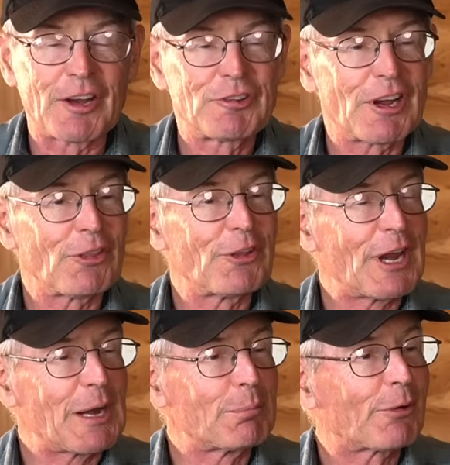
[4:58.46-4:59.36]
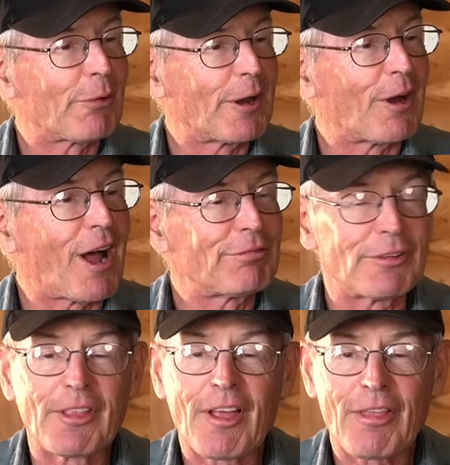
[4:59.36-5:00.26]
tell the neighbor quite
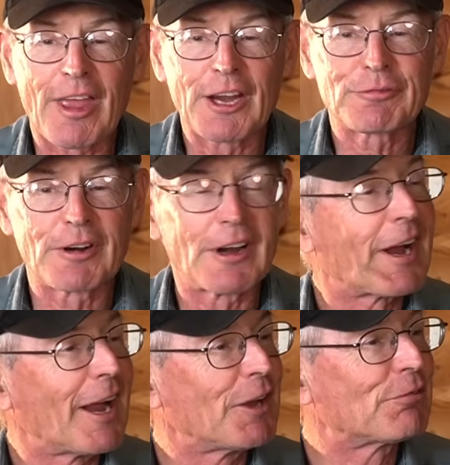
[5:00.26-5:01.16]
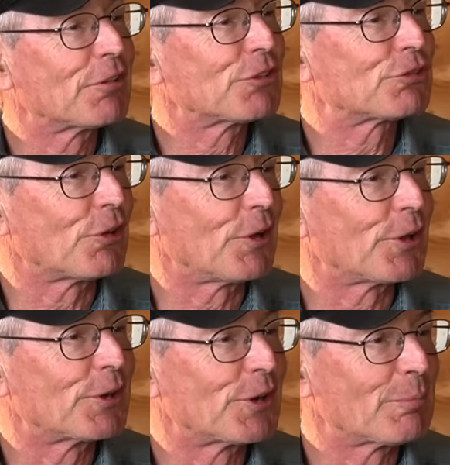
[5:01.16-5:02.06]
often, thanks very kindly for the soil
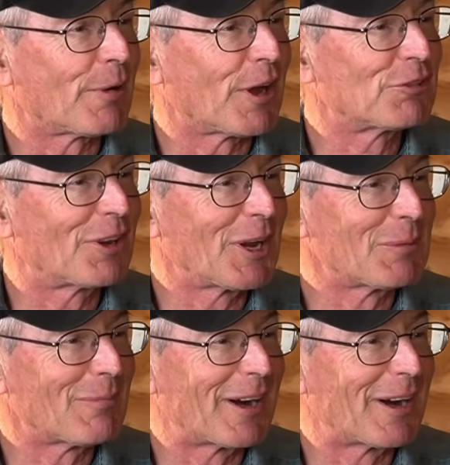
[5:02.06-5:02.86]
you're depositing in my